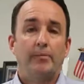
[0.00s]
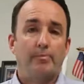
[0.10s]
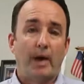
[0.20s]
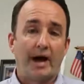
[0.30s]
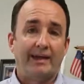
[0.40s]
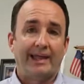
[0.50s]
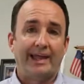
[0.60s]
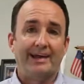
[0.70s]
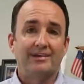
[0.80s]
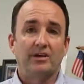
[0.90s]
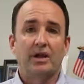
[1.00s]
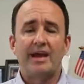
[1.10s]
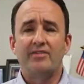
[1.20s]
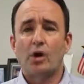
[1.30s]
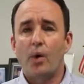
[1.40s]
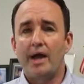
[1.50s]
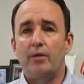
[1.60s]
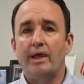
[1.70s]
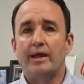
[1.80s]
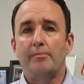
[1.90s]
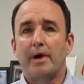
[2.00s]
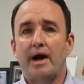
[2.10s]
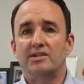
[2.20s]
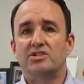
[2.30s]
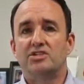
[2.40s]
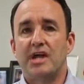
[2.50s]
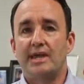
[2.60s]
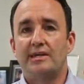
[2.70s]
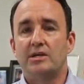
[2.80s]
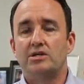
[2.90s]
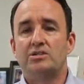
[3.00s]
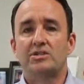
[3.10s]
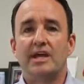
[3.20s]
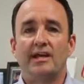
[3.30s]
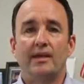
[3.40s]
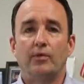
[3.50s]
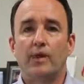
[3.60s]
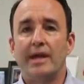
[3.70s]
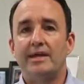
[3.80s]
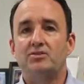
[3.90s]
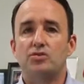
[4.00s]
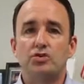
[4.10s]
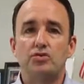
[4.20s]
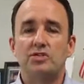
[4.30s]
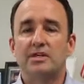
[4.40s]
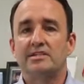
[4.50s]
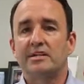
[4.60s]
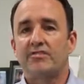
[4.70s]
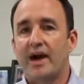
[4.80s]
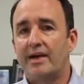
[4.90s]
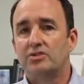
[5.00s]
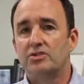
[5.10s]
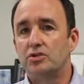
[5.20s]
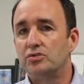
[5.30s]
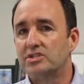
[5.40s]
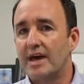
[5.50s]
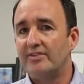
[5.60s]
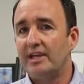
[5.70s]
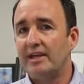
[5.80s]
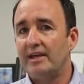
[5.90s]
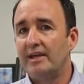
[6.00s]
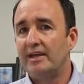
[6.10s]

Bond land, kind of a quiet week in bonds. 10 years stayed in a range, 265 to 270.